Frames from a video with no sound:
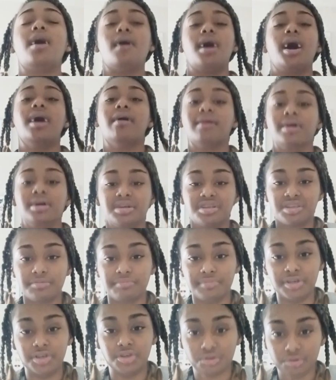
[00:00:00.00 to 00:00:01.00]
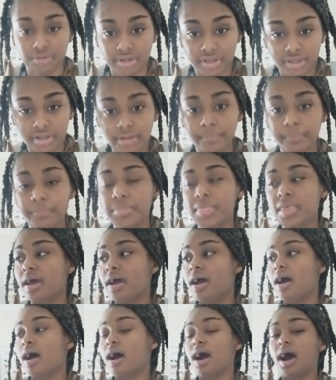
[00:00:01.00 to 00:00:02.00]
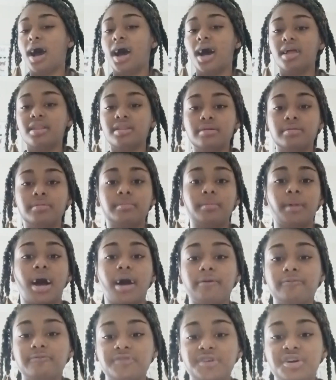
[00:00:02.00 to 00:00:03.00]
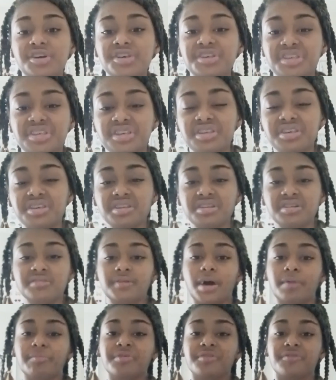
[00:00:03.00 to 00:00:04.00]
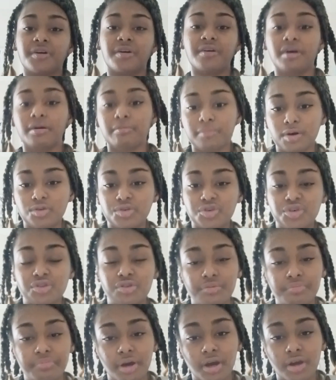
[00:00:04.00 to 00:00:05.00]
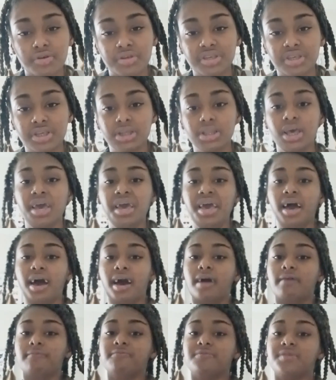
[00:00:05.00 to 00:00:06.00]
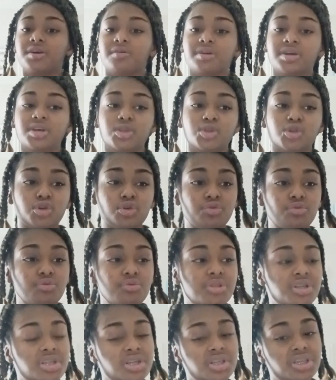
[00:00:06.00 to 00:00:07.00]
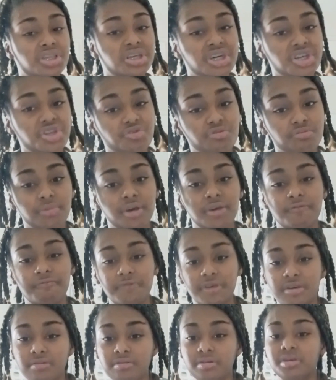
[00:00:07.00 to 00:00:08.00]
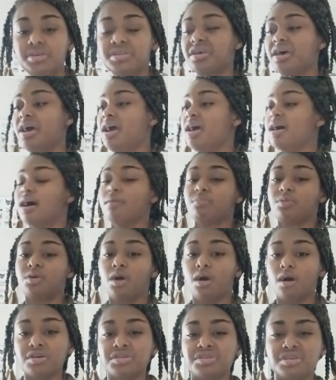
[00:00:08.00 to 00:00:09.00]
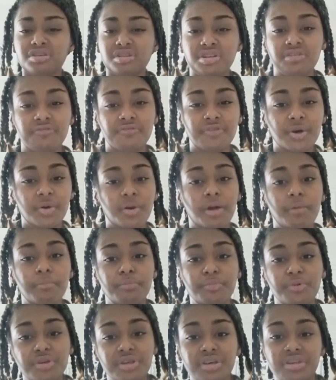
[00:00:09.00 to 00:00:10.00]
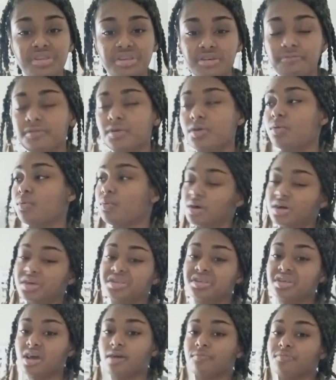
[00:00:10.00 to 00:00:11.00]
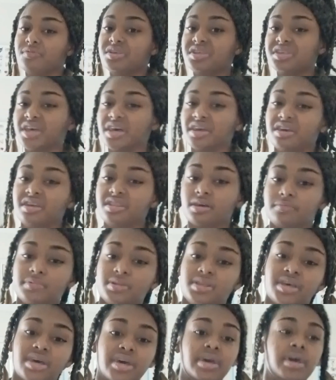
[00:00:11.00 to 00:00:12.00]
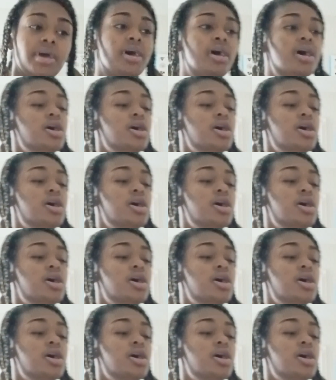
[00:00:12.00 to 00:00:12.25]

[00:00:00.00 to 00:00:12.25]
I like to be treated. I, I'm very sensitive. I'm a very emotional person. I'm very in tune and in touch with my feelings. I'm constantly feeling a million different ones every second of the day.